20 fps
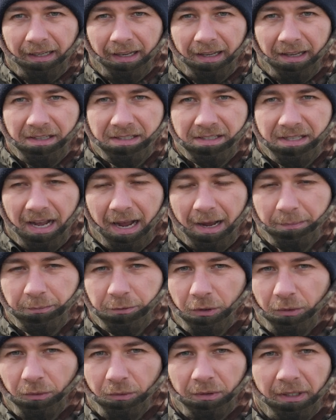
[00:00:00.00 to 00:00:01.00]
in it is
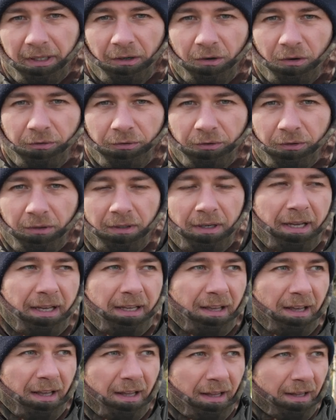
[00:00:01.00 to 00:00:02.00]
absolutely awful. Like